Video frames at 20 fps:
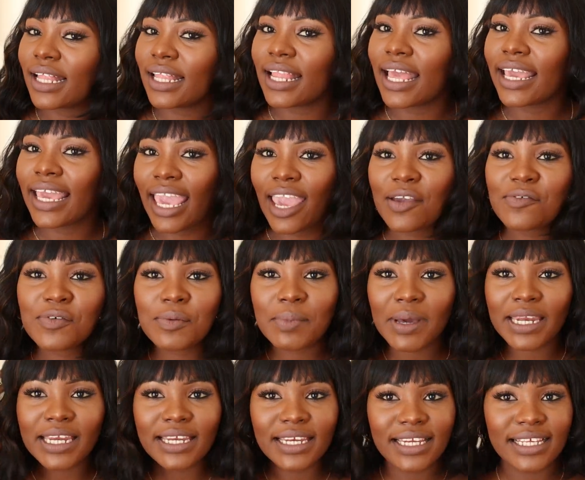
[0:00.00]
Like,
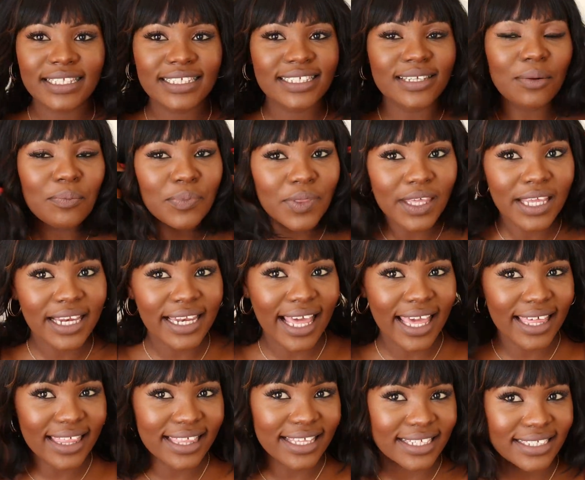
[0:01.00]
everybody needs something
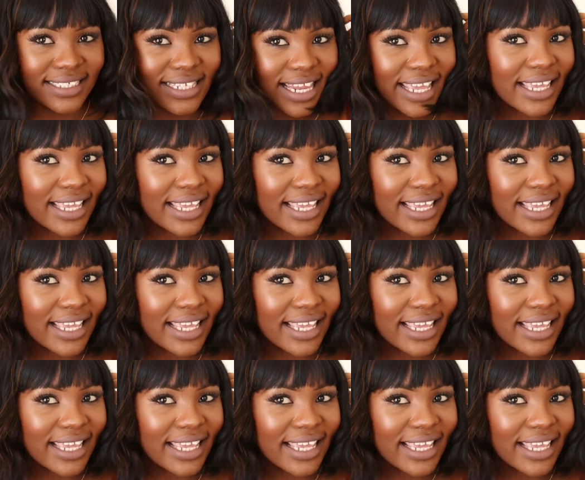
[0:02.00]
like this.